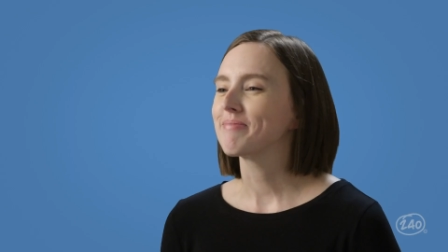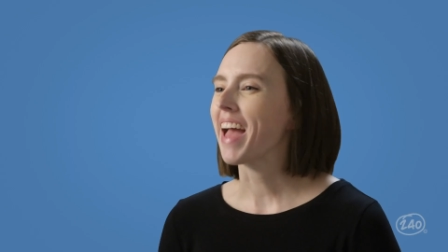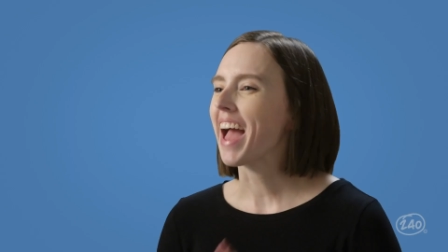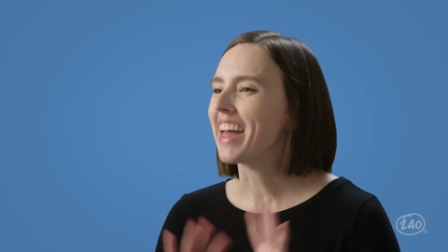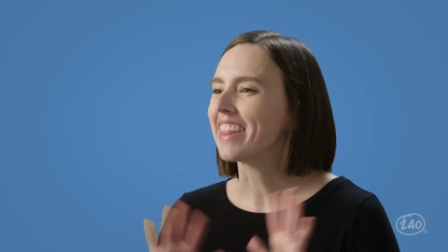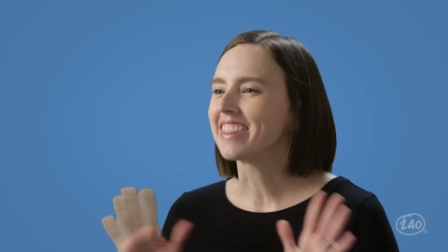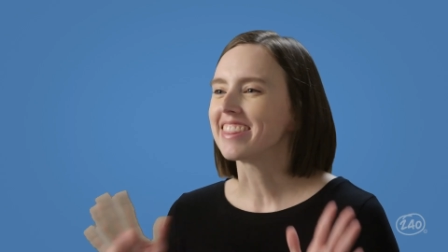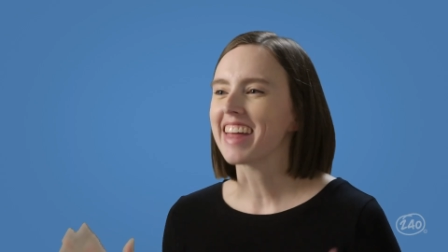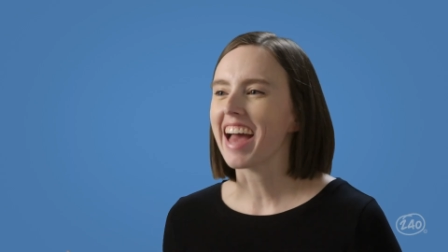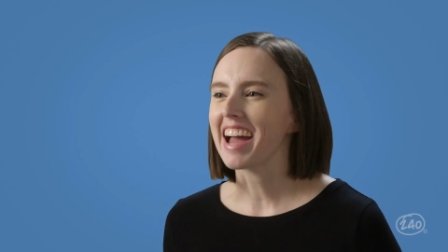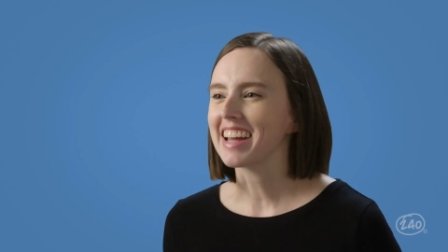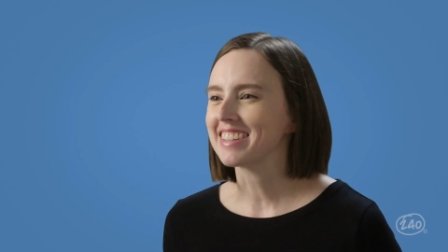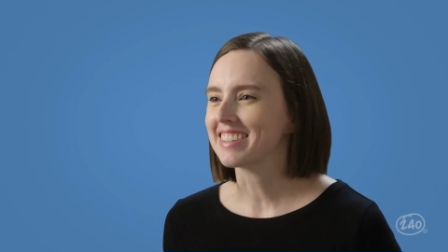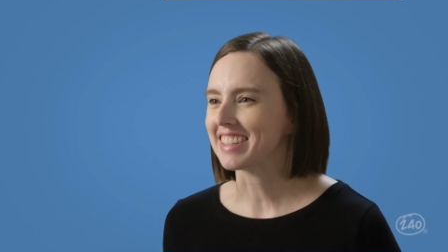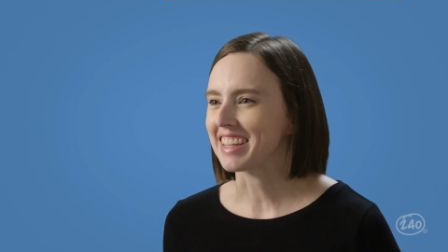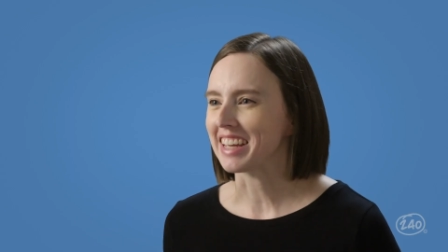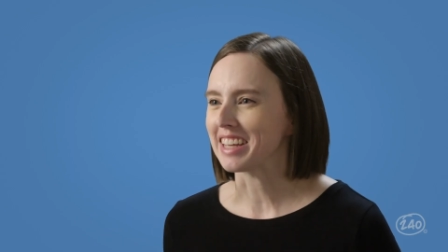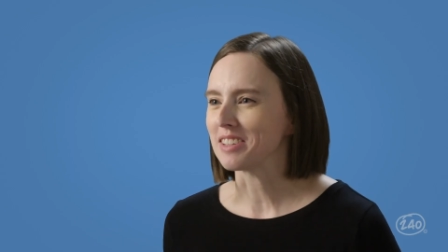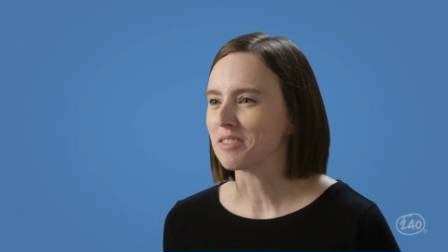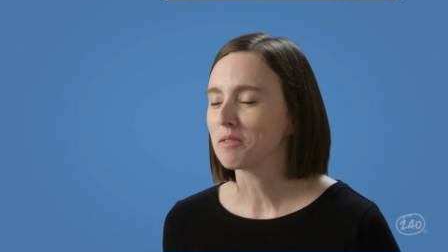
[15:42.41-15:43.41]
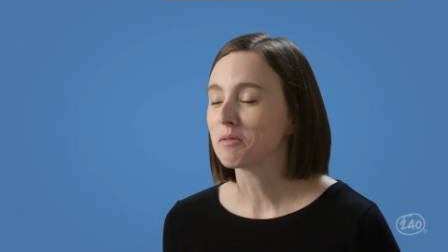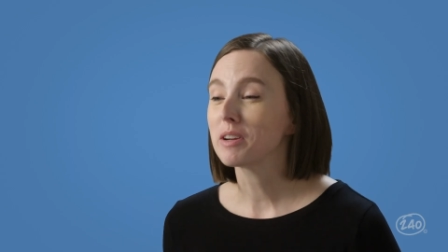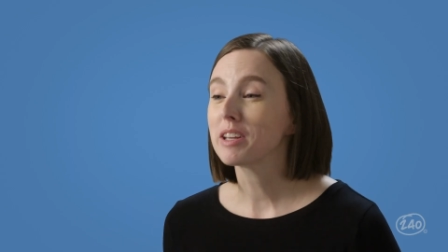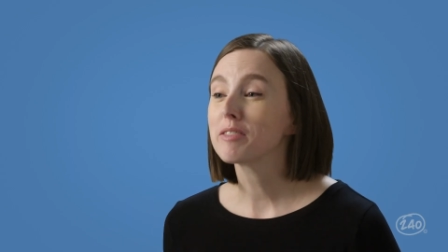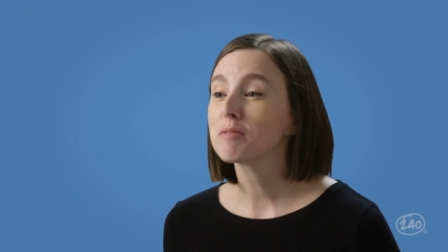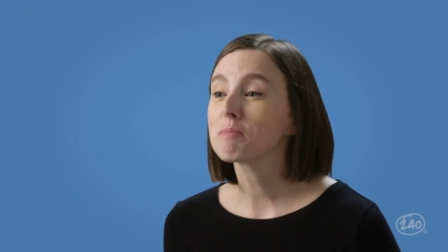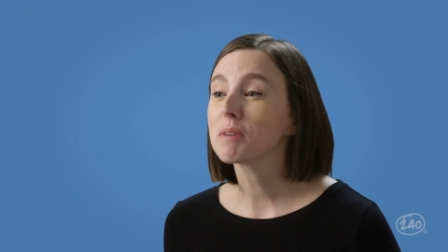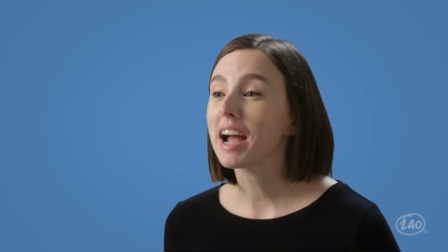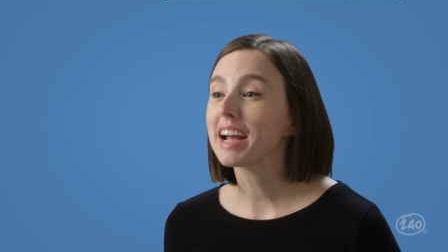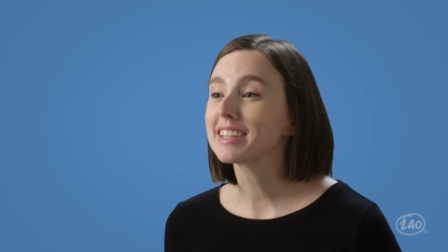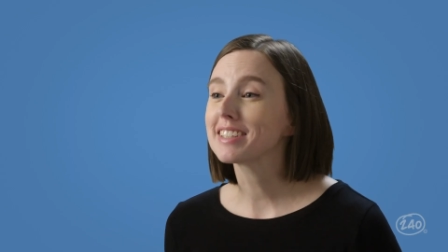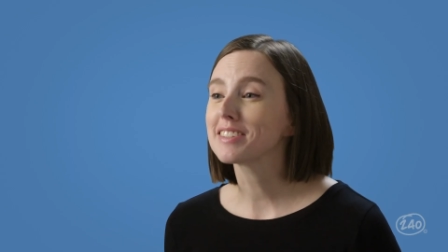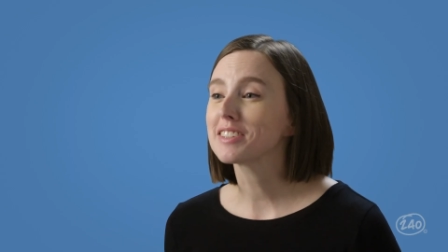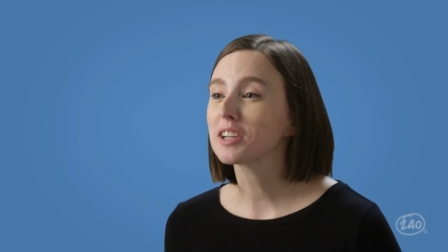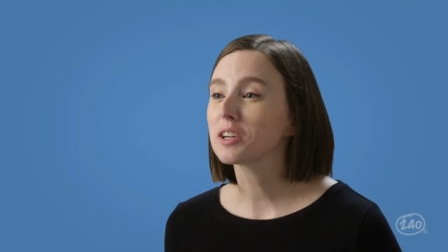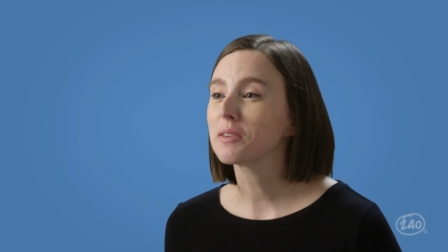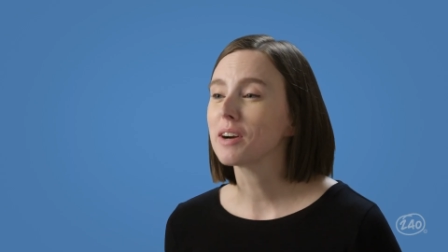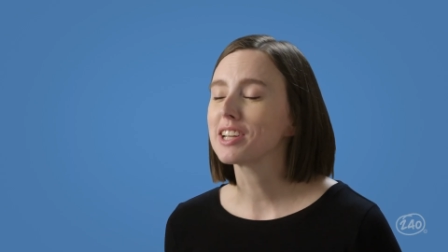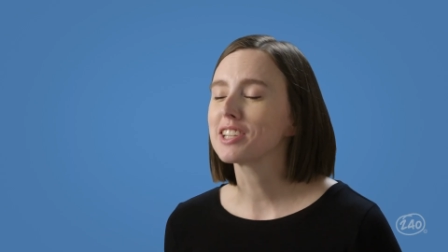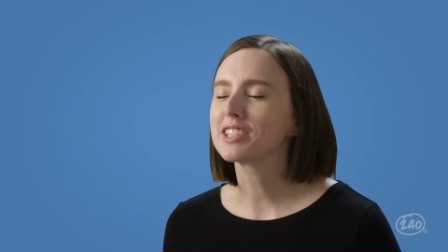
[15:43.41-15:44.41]
And that's it. We've practiced
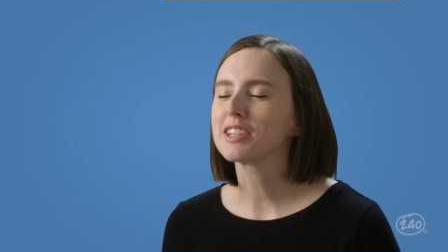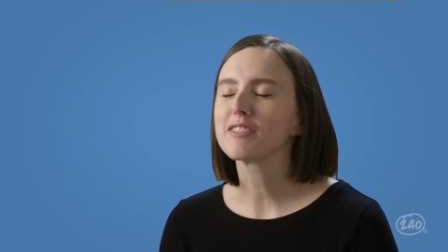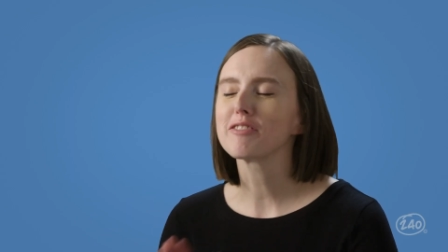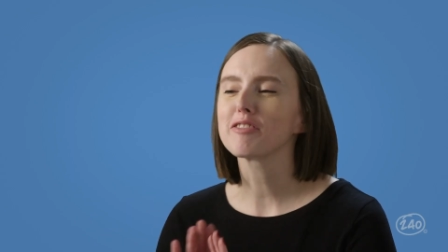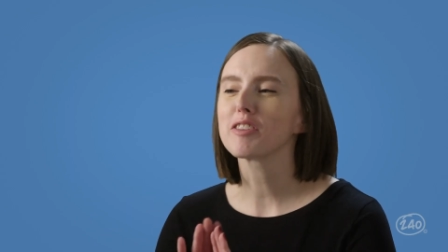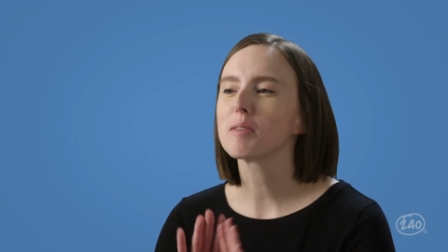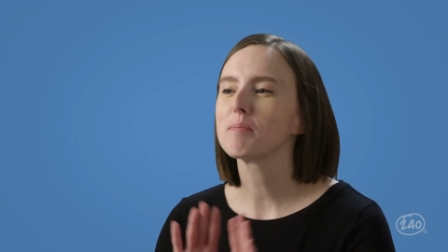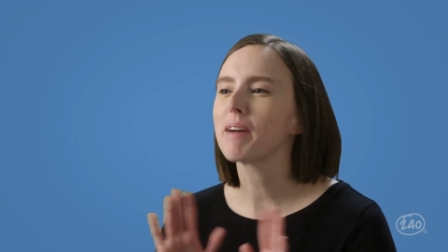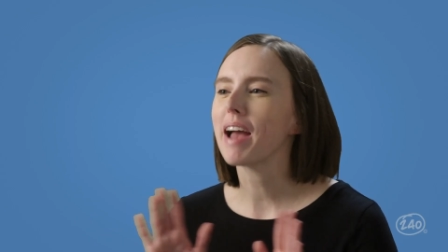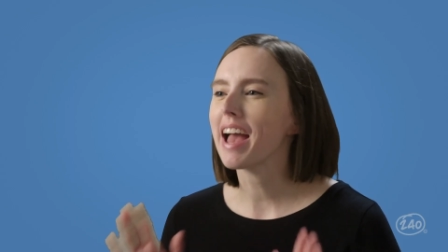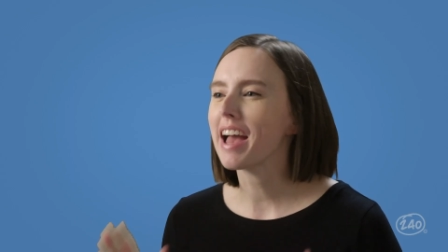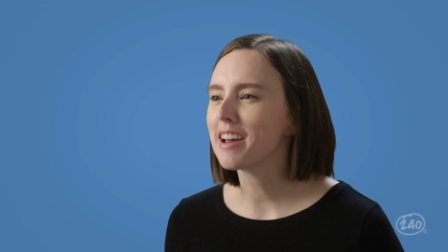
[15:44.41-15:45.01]
a question from